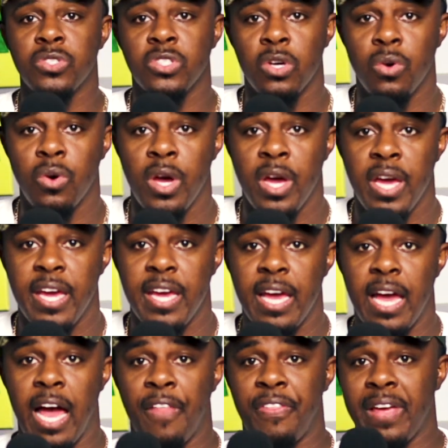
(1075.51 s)
So
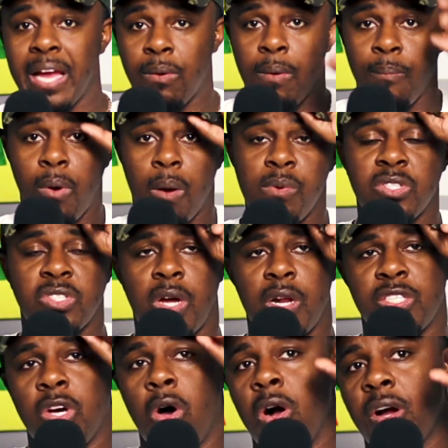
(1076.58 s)
I think at one point we
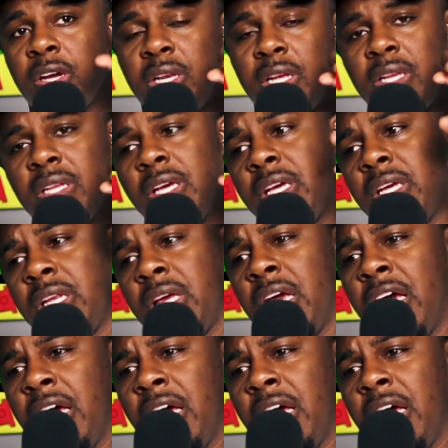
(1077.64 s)
started talking, and then